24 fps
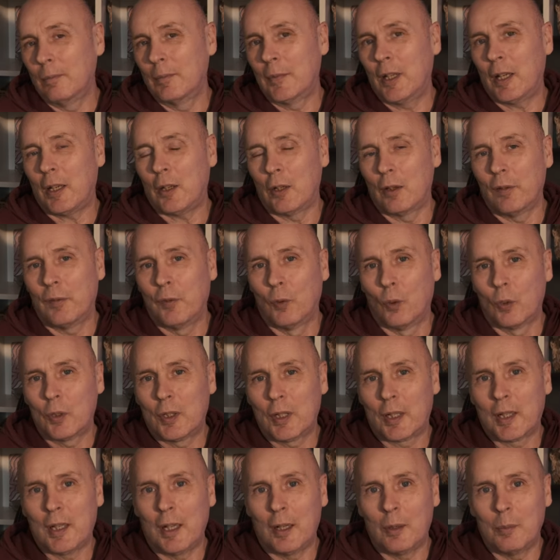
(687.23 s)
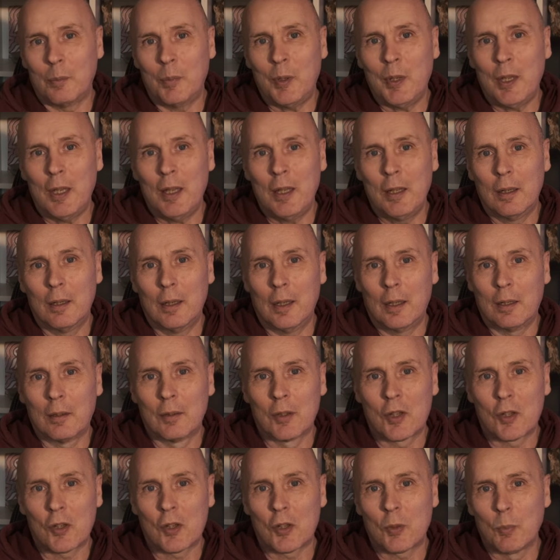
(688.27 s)
They can afford to cut me
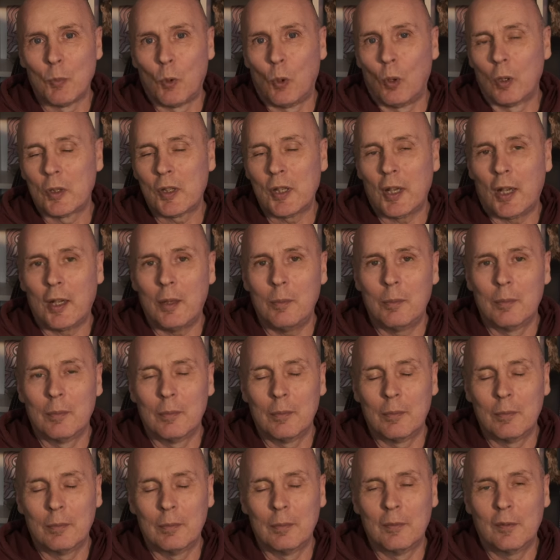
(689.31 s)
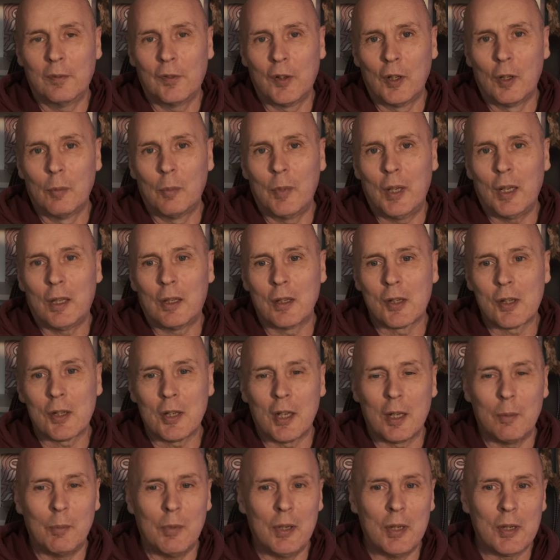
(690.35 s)
and small time filmmakers
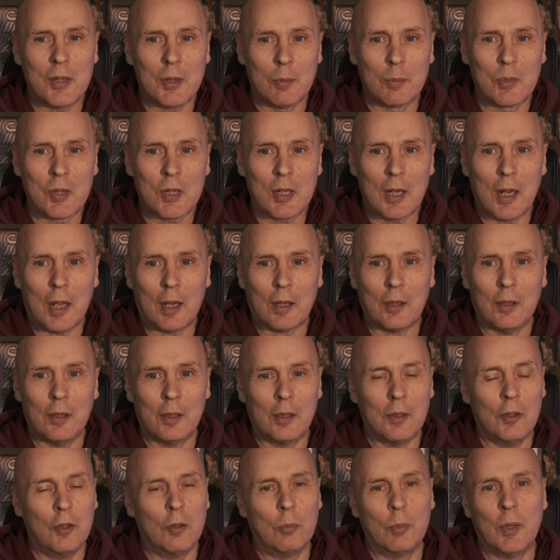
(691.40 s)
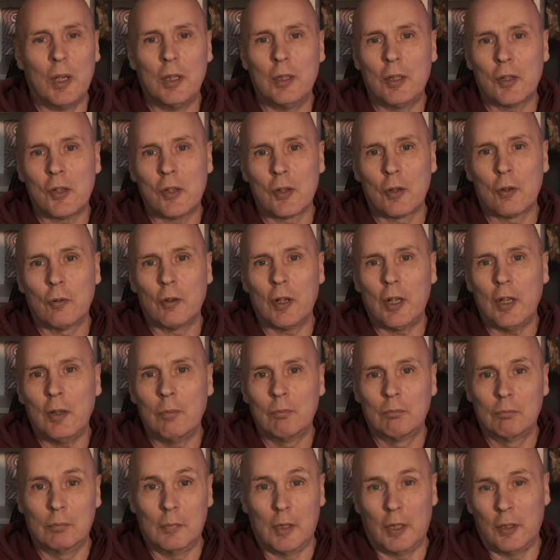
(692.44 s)
like me some slack. You know, you may
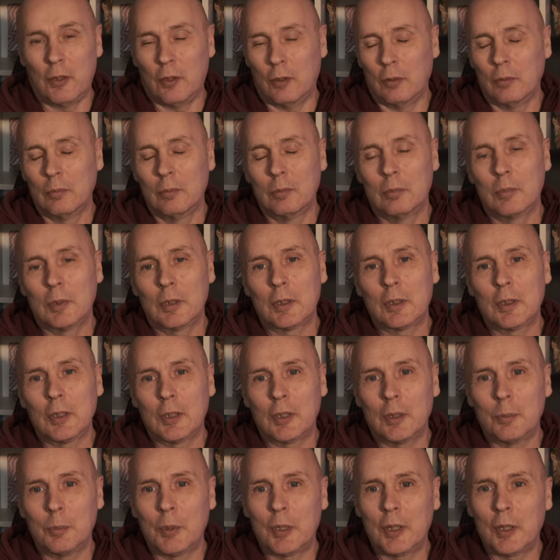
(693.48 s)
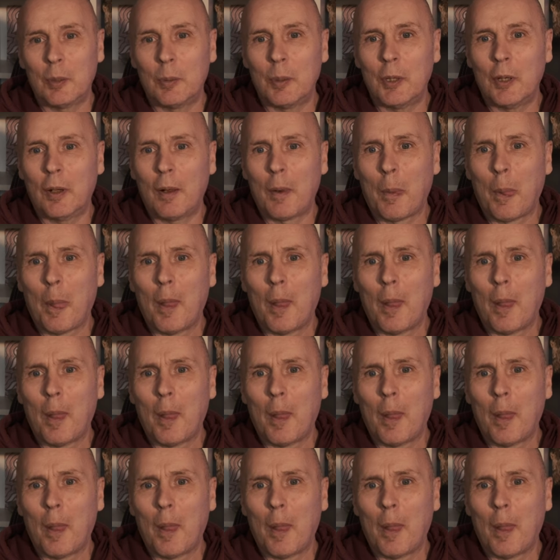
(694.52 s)
disagree, I don't know, but there we are.